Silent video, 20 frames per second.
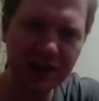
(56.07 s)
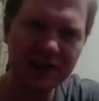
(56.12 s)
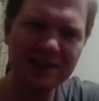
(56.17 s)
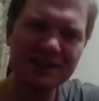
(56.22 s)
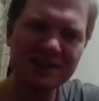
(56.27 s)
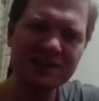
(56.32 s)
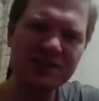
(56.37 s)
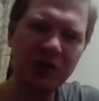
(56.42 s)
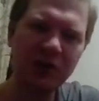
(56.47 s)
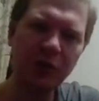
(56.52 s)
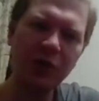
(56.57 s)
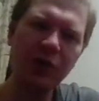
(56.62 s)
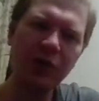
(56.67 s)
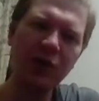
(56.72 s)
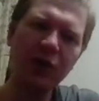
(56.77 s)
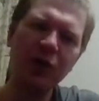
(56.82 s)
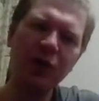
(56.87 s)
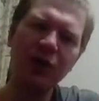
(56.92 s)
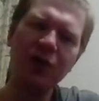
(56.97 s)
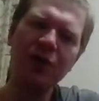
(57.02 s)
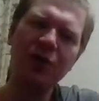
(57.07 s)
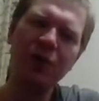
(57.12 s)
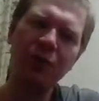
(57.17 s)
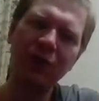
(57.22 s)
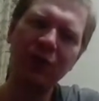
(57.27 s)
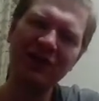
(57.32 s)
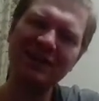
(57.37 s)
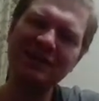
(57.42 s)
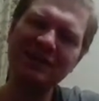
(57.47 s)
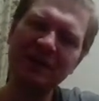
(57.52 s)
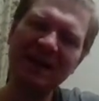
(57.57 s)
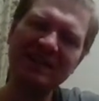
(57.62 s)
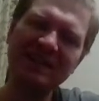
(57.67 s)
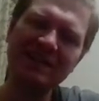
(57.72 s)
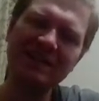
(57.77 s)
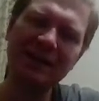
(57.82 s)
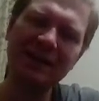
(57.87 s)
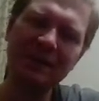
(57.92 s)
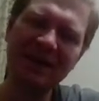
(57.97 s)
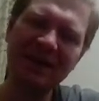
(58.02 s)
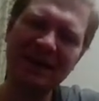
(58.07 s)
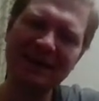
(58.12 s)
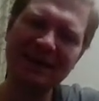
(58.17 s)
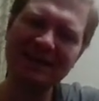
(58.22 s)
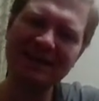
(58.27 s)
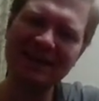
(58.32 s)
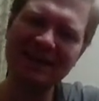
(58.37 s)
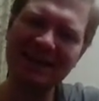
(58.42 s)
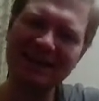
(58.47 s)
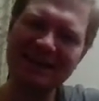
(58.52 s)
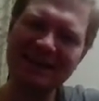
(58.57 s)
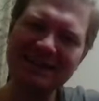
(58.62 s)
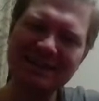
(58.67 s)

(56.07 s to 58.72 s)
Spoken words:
So what this basically means is